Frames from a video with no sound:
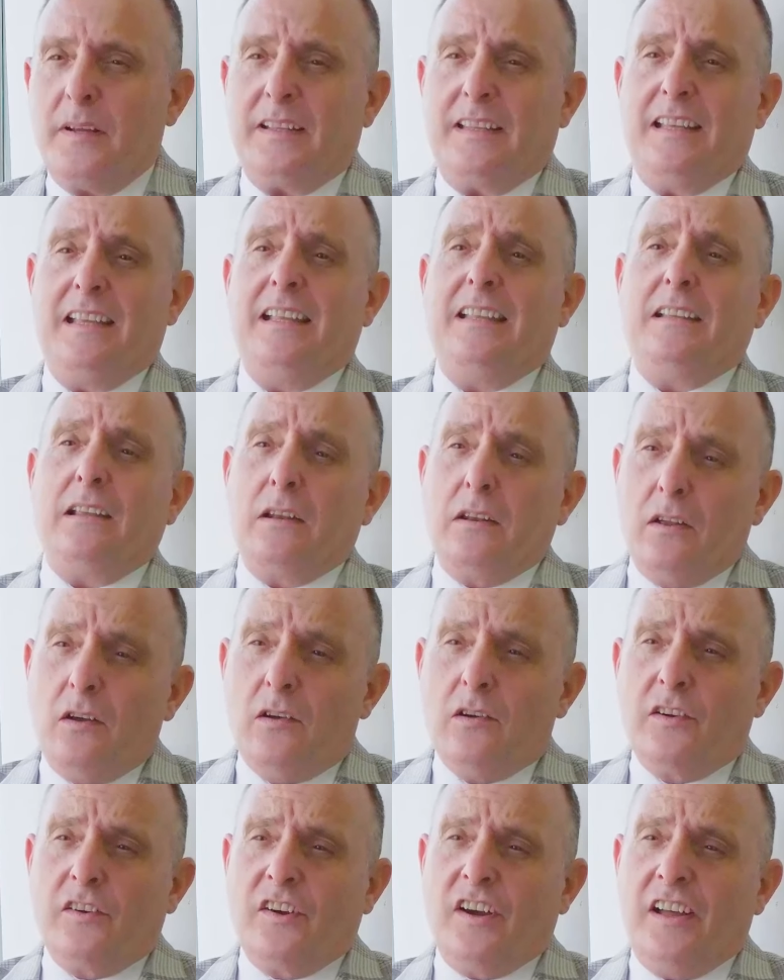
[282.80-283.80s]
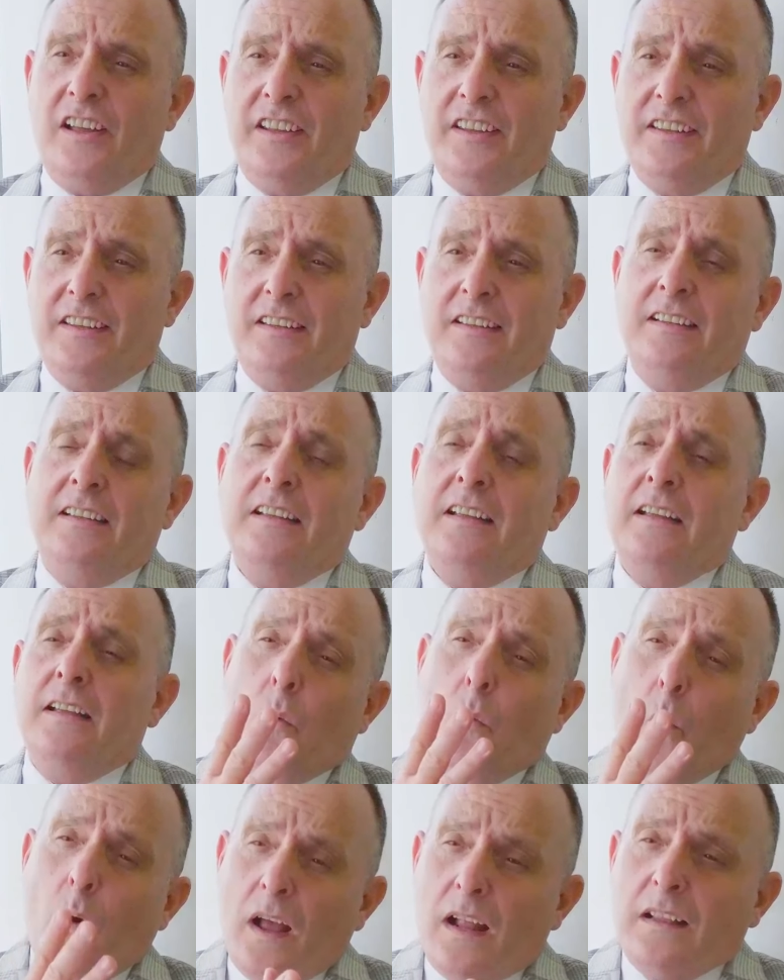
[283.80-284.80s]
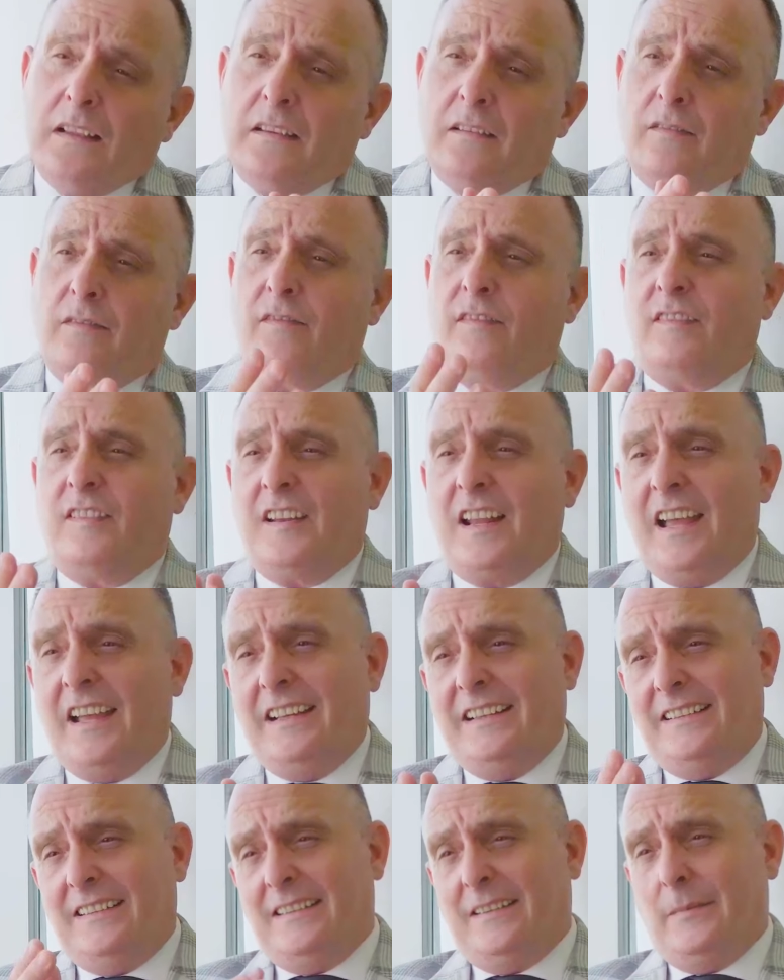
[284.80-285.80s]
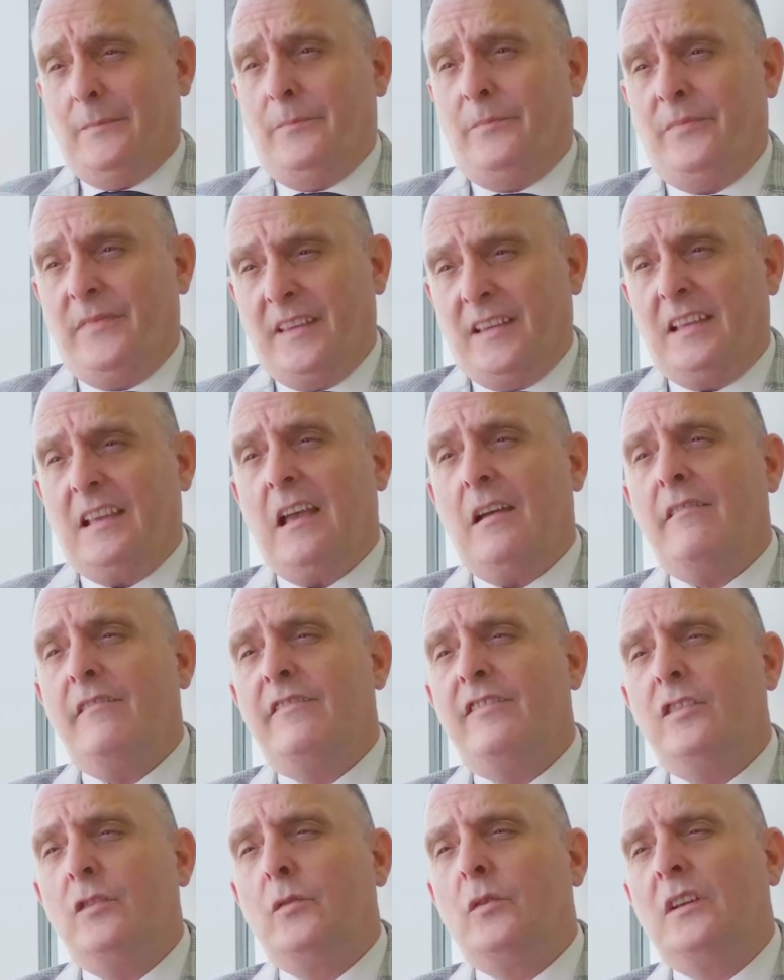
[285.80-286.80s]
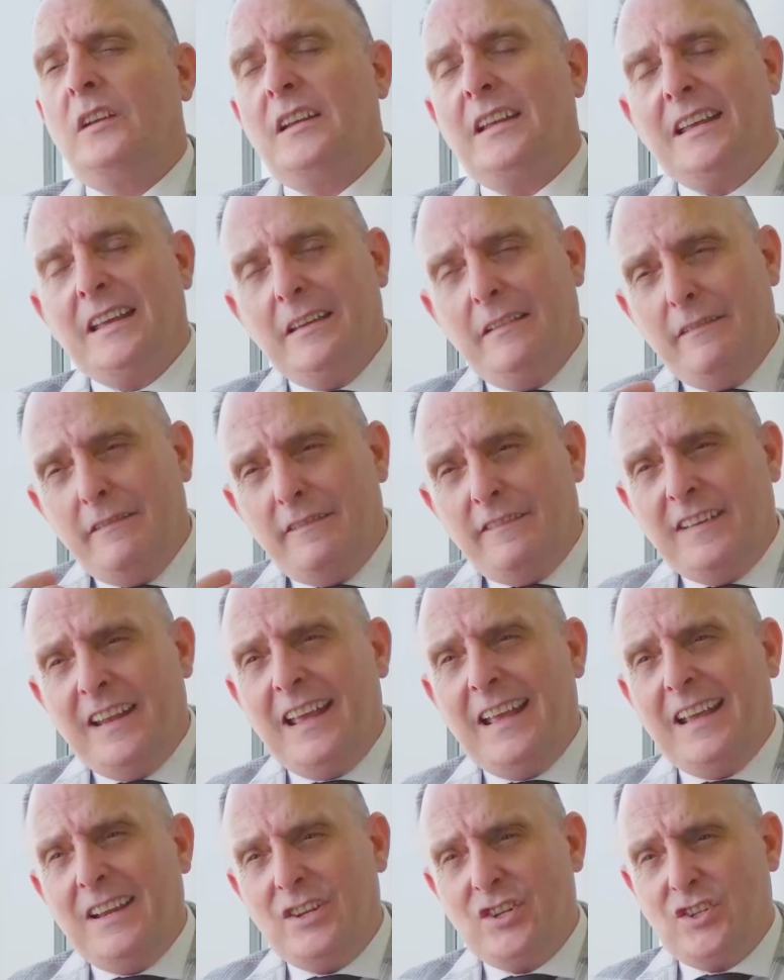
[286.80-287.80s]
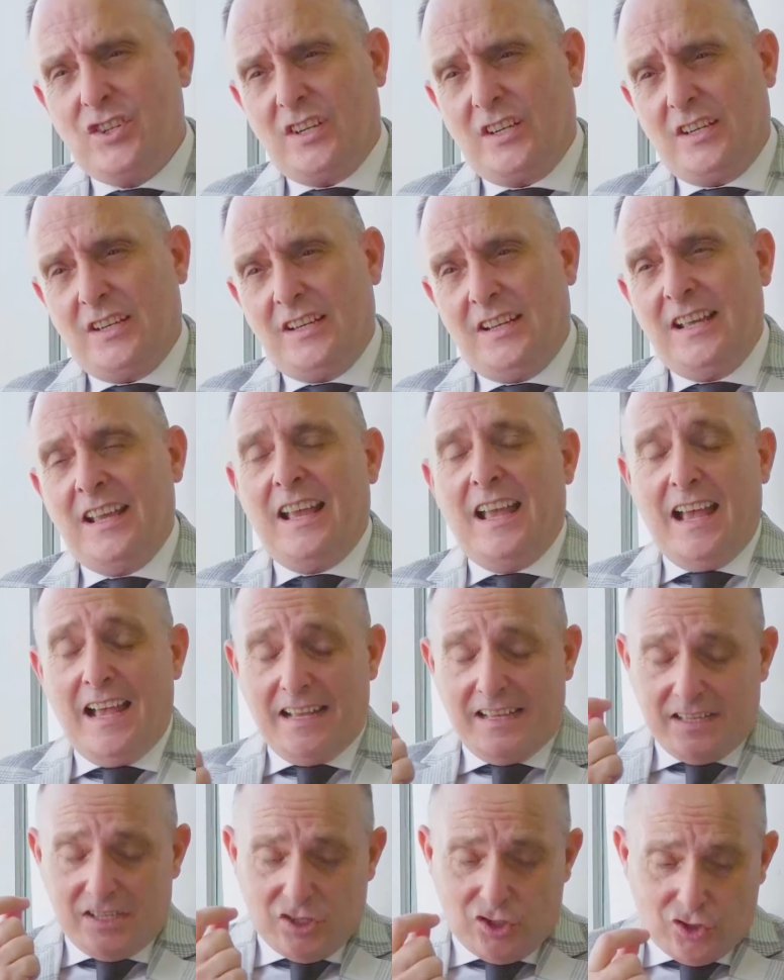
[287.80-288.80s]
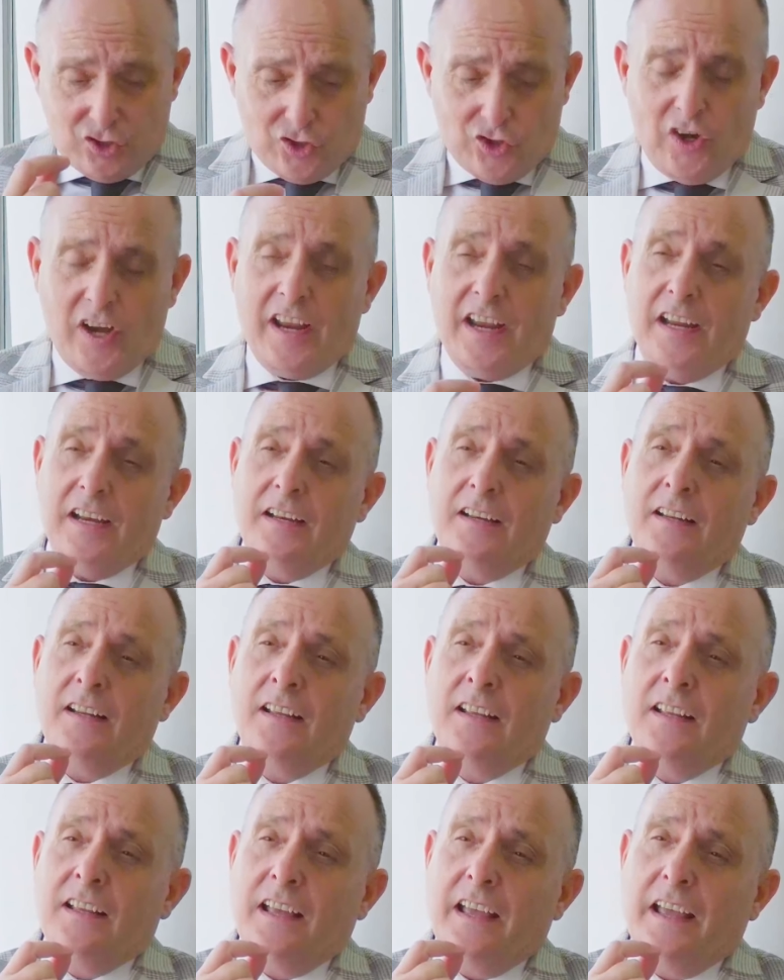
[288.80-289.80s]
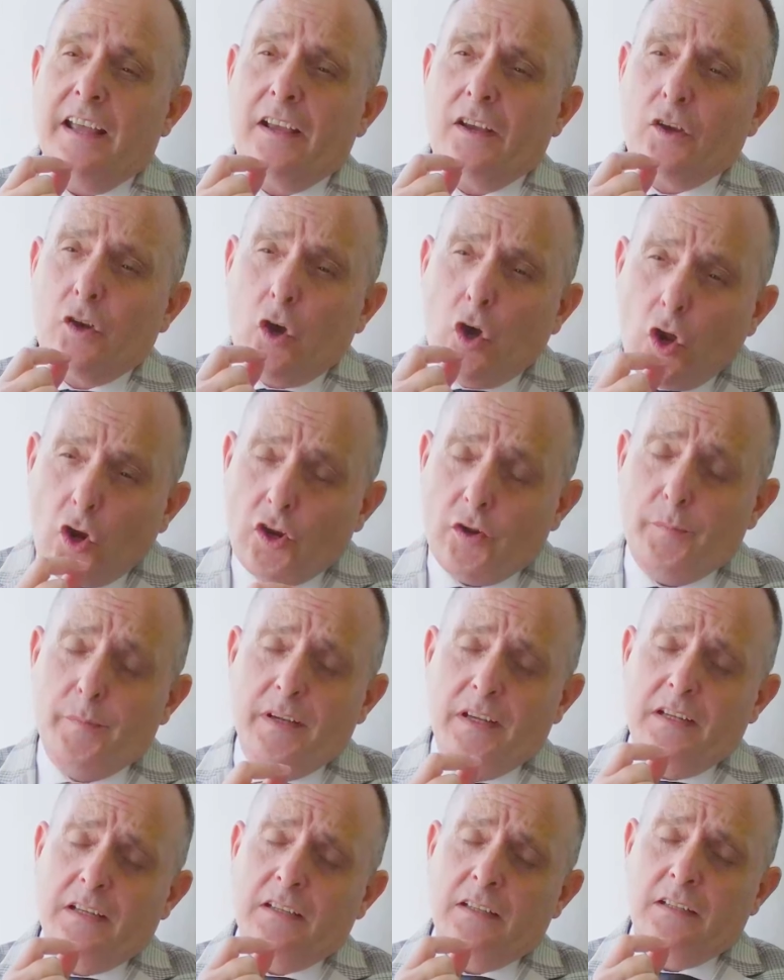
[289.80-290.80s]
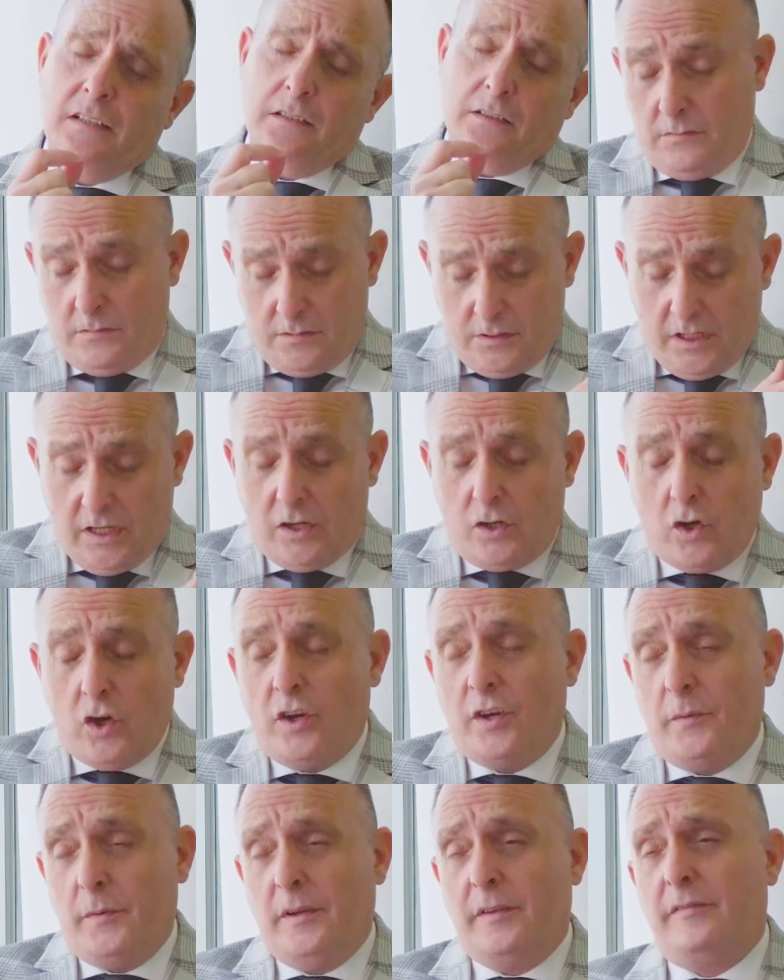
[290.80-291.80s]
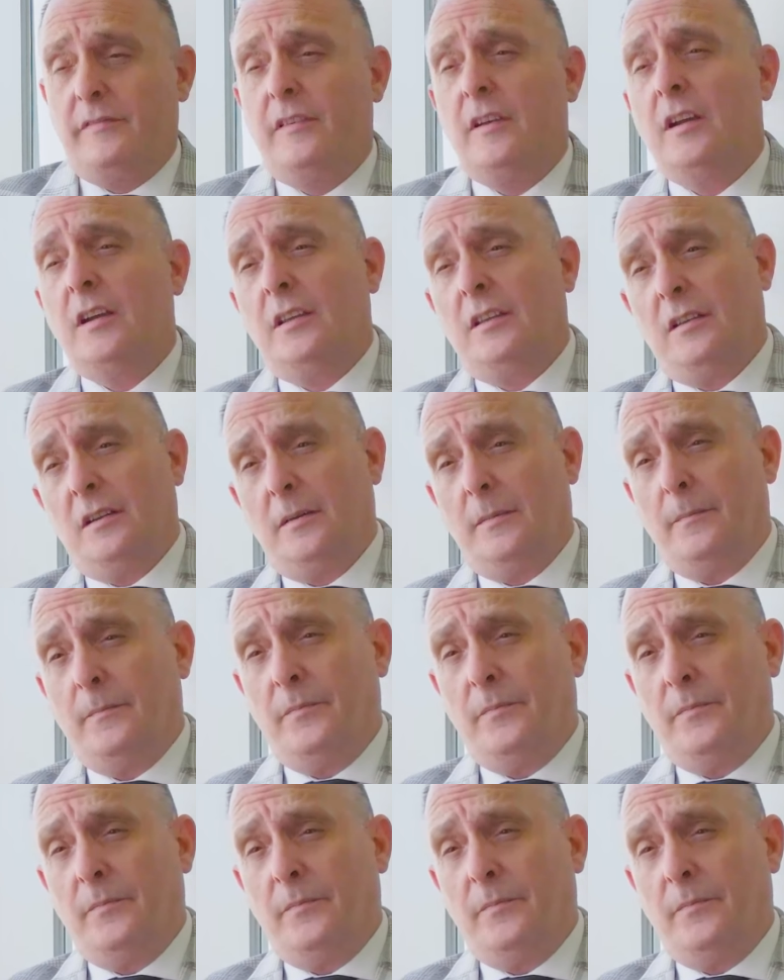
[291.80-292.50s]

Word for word: but in the long run, wealth flight can fuel inflation and strain economy, the economy further.